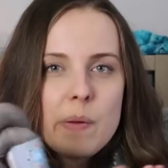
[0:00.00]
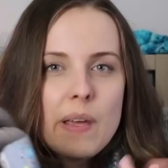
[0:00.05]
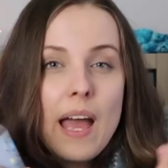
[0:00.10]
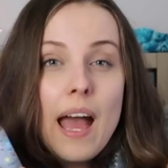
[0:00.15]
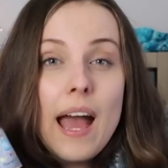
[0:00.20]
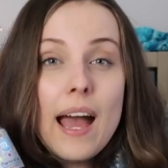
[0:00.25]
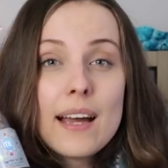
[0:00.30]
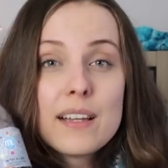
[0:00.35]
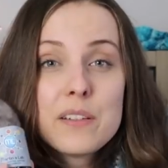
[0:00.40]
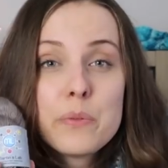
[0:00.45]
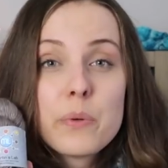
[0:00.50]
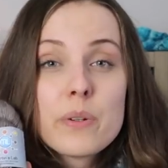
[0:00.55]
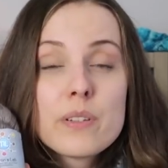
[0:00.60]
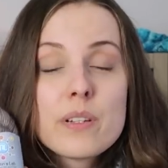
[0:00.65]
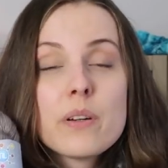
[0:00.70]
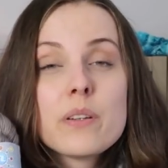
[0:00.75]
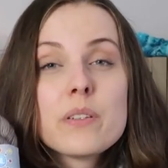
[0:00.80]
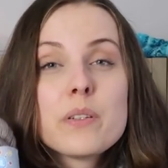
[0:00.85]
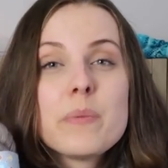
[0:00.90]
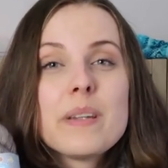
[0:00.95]
to be a hat. What is
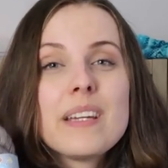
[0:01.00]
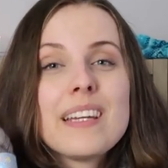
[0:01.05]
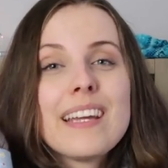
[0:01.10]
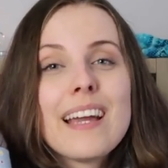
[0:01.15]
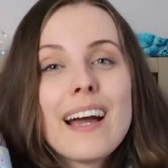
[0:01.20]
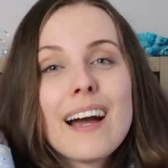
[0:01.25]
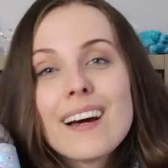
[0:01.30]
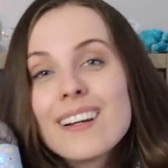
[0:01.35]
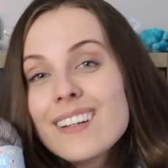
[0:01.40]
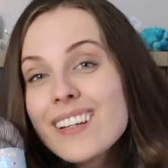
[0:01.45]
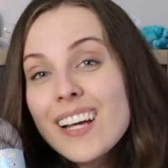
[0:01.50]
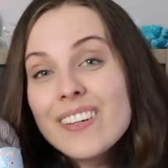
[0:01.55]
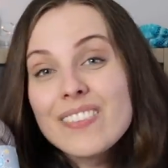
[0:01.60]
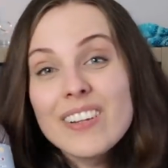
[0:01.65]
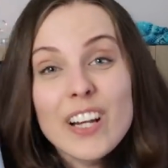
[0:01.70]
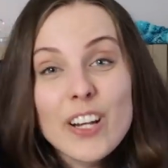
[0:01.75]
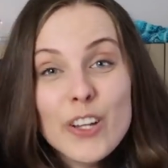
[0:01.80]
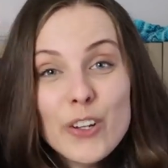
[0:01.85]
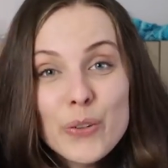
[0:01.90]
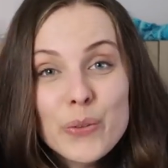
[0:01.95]
going to be? I don't have
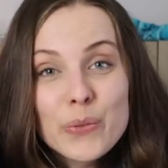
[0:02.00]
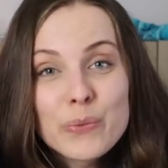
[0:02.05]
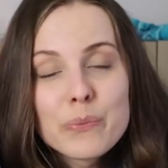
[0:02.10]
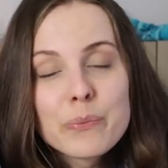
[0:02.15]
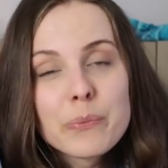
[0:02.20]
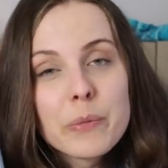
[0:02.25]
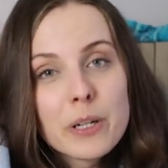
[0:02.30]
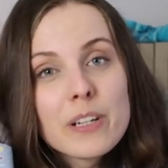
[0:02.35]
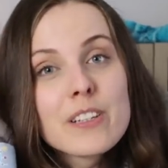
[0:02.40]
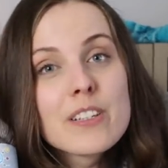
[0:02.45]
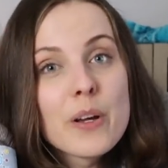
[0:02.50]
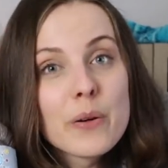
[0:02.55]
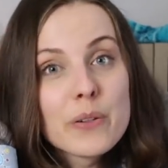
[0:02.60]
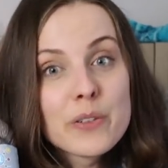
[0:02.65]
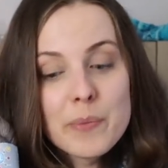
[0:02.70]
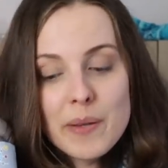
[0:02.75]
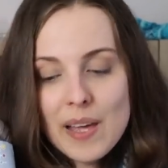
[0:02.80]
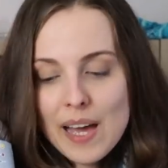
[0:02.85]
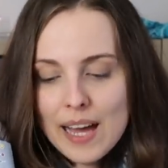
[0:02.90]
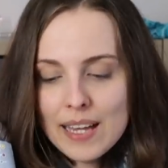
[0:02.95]
a clue, but it's going
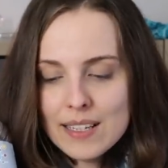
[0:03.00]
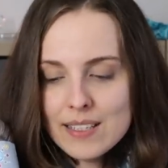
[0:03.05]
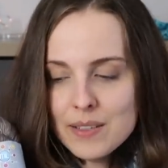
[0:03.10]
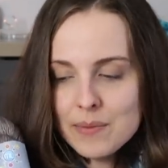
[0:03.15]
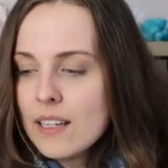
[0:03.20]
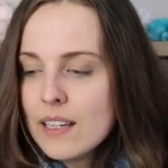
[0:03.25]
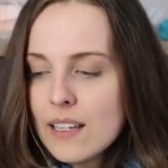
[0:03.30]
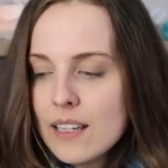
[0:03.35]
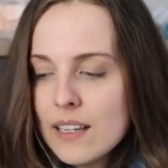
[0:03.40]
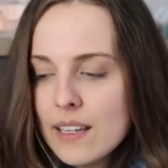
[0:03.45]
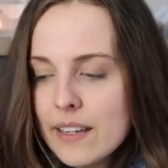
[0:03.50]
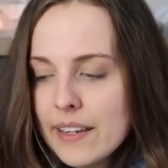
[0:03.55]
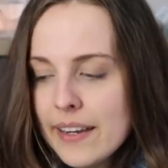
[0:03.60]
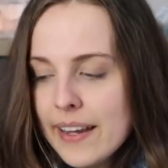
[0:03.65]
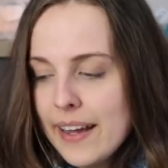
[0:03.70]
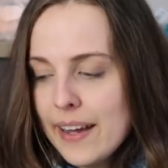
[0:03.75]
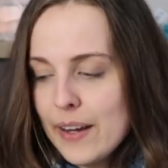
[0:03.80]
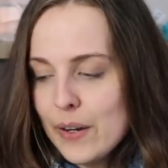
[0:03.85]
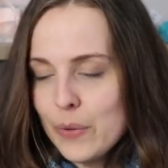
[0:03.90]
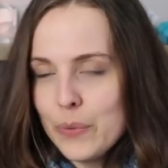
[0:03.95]
to be a hat.
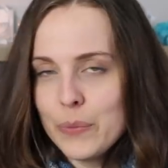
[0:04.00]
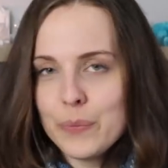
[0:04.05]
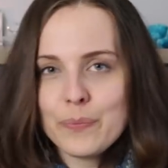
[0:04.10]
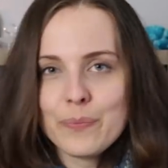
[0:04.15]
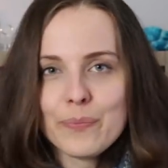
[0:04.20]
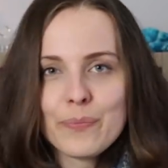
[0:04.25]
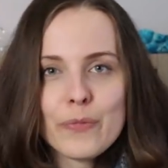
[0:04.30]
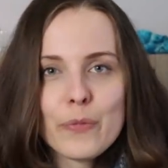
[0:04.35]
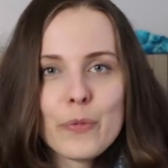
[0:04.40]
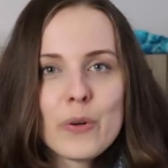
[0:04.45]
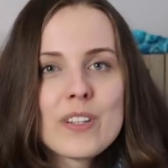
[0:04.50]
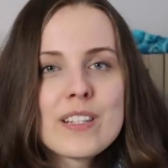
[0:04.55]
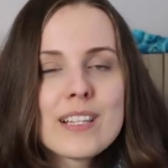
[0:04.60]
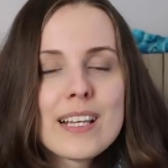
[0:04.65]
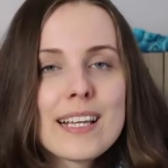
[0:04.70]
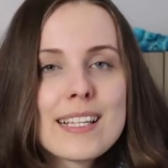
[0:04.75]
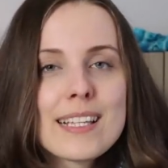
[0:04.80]
Now, once